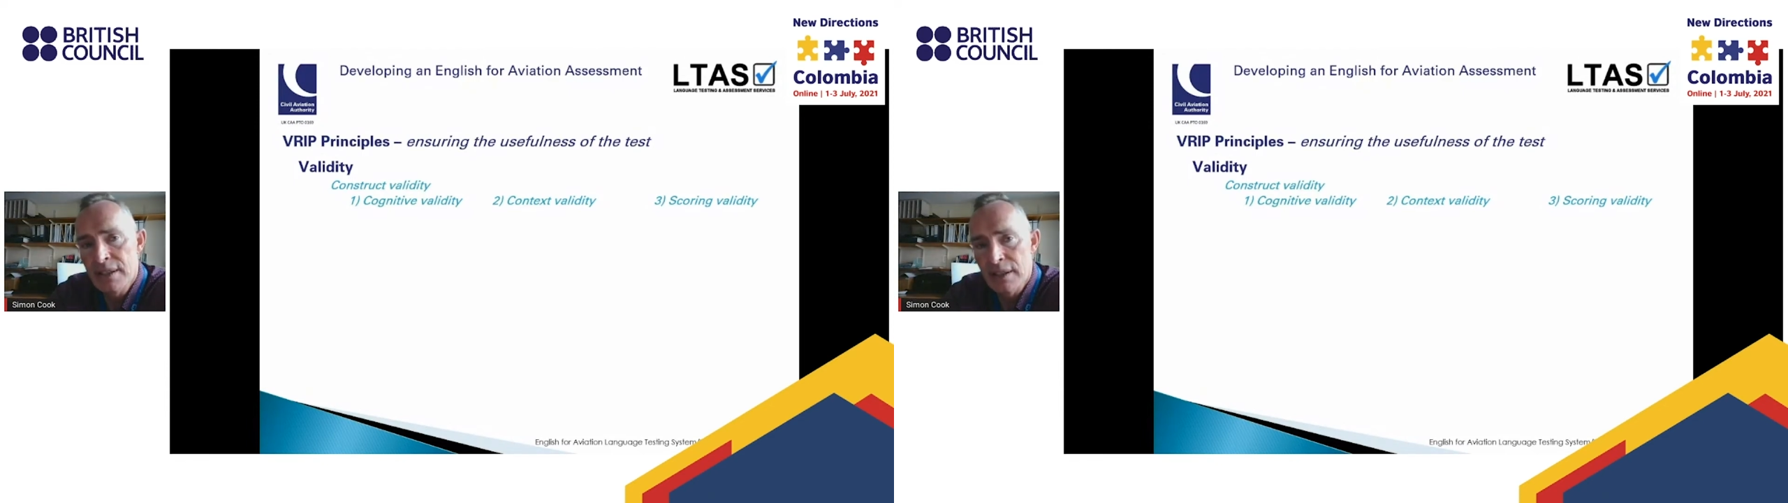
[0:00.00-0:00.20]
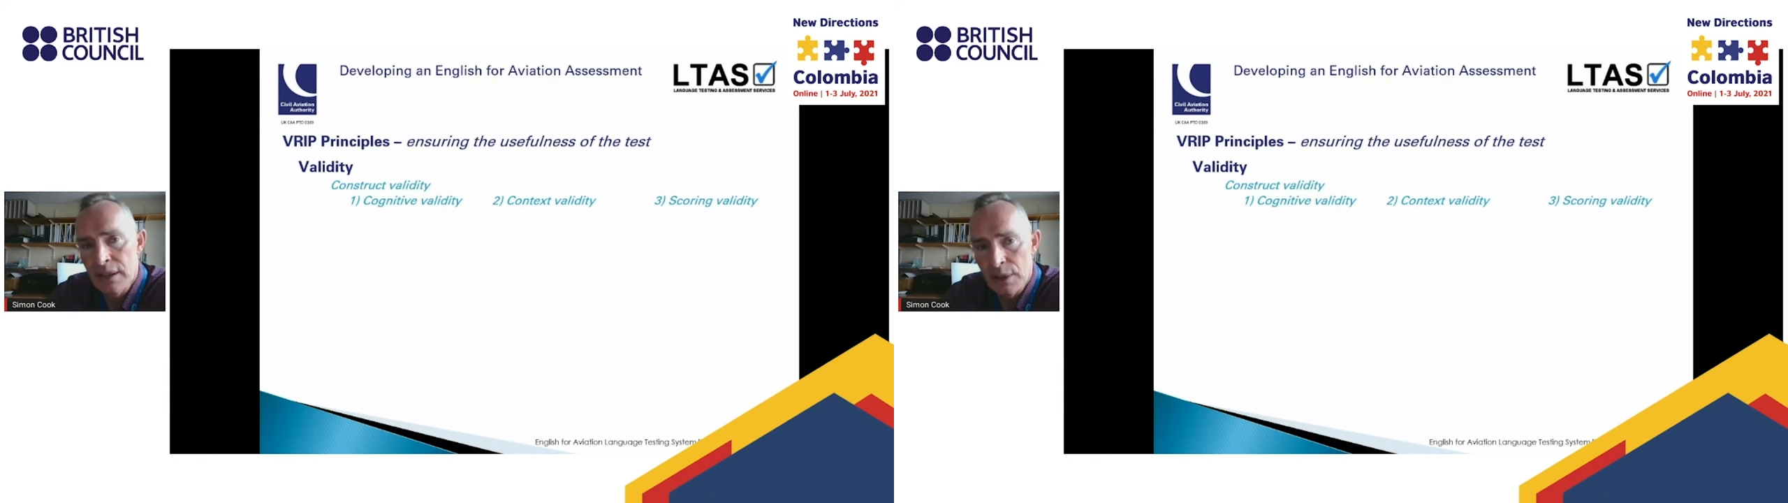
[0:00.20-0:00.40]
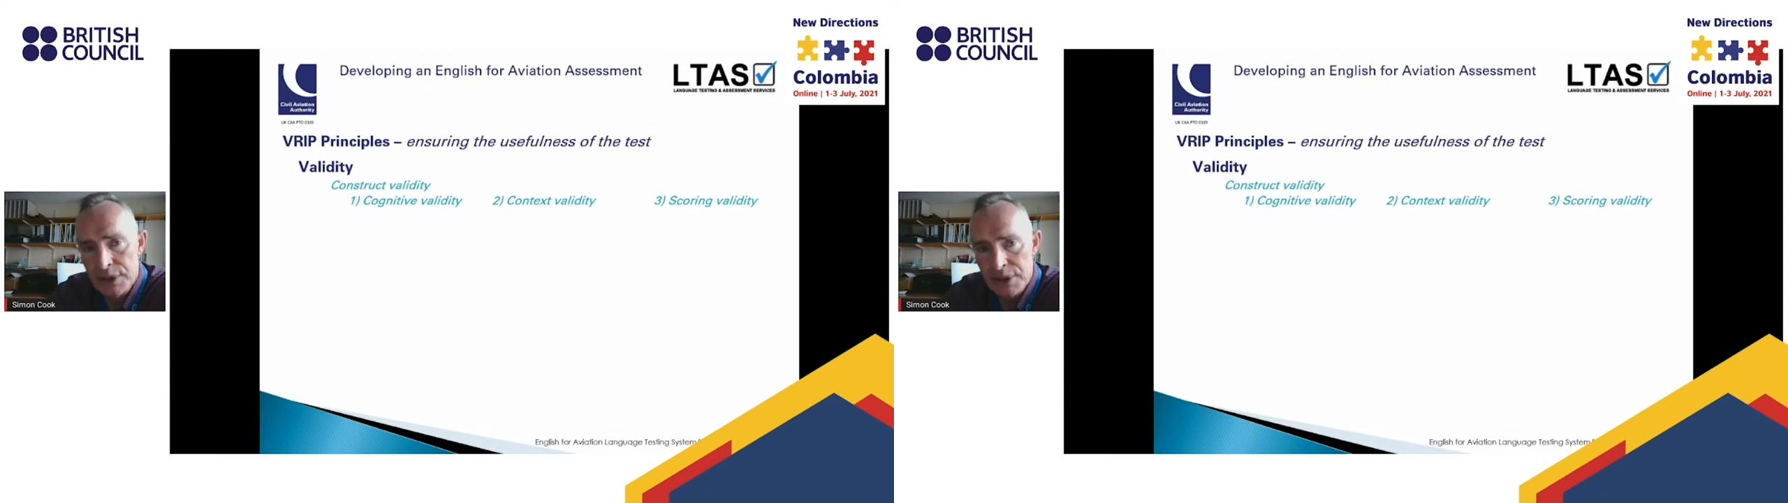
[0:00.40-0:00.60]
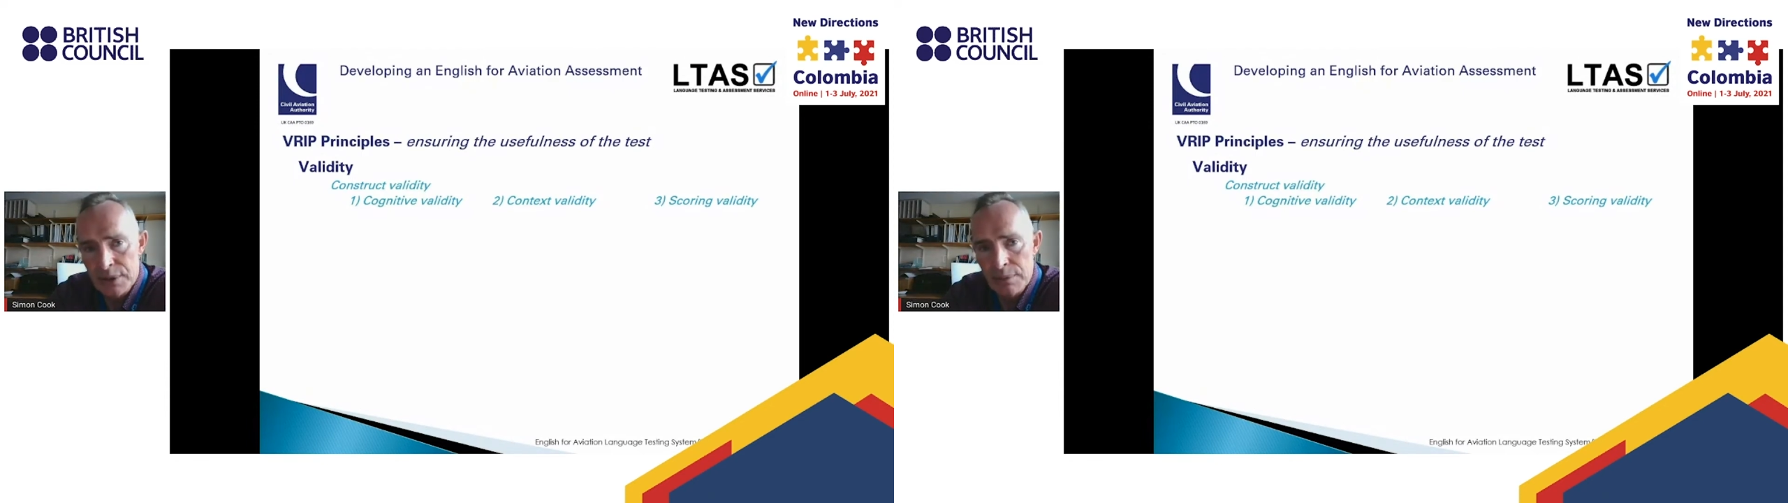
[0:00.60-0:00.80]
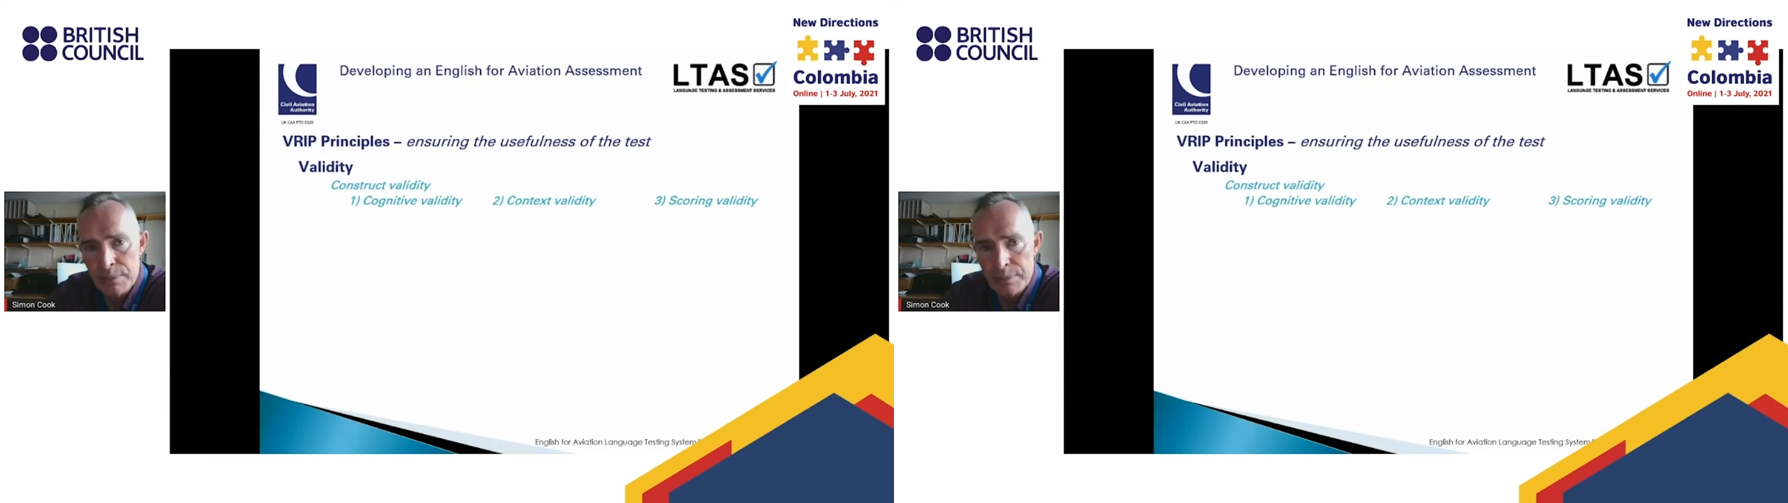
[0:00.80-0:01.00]
a
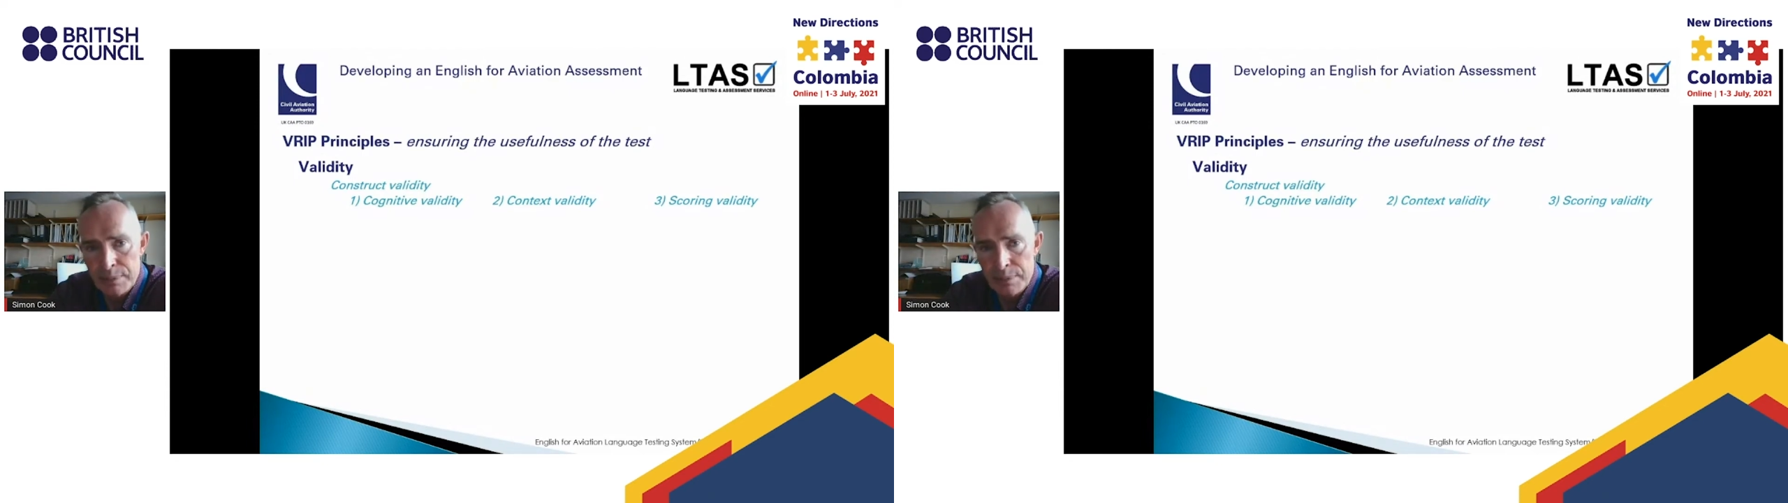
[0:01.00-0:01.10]
logical